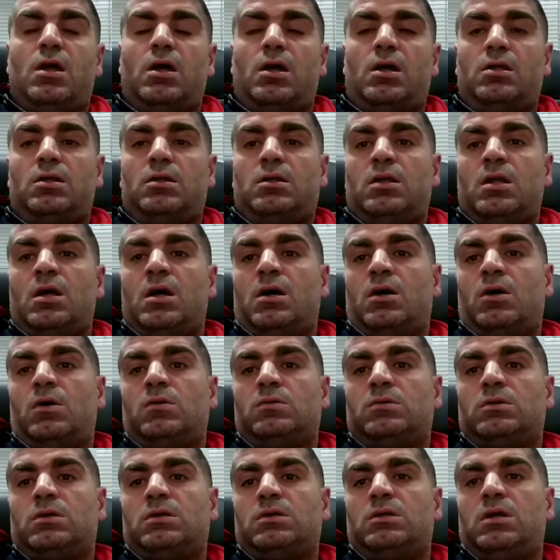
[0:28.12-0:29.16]
And
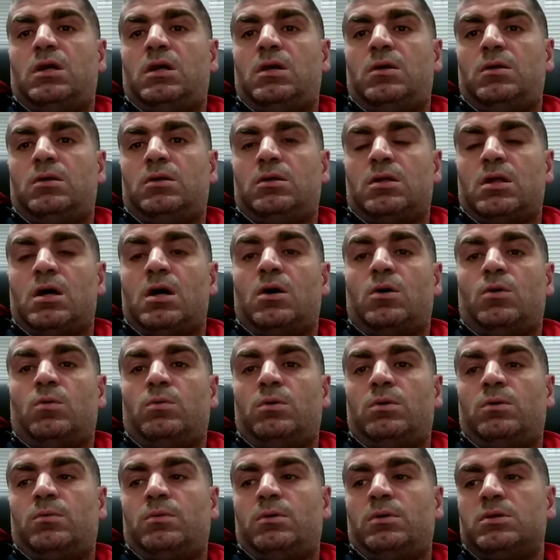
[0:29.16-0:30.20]
now
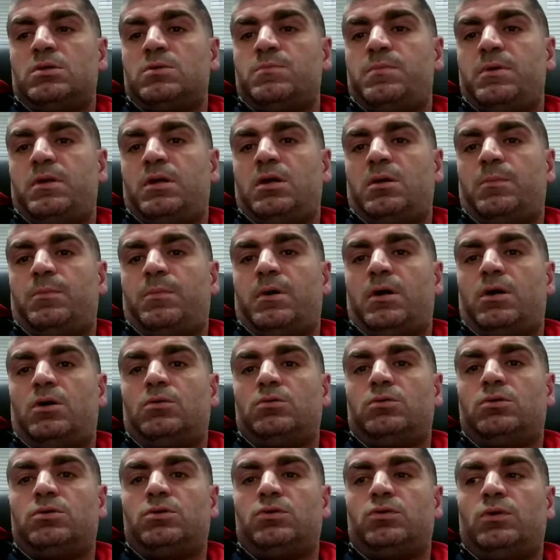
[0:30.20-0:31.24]
we will speak
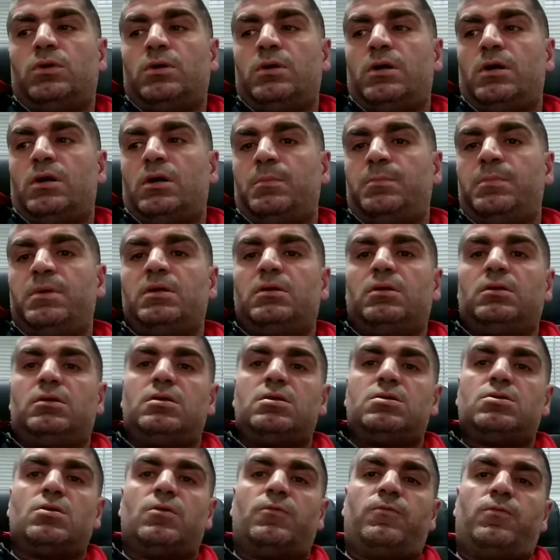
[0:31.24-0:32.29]
about
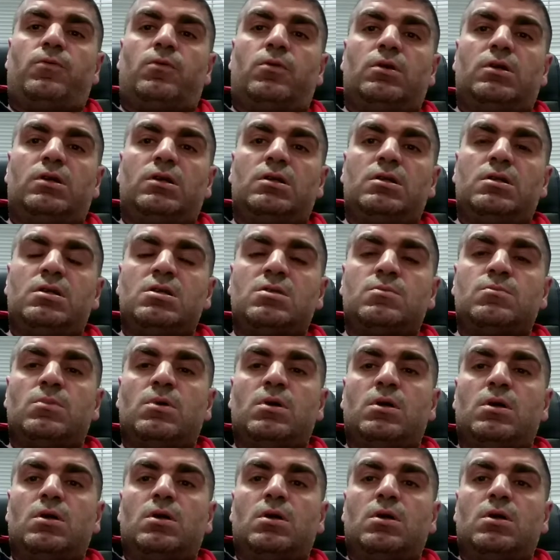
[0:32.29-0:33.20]
abilities of organism,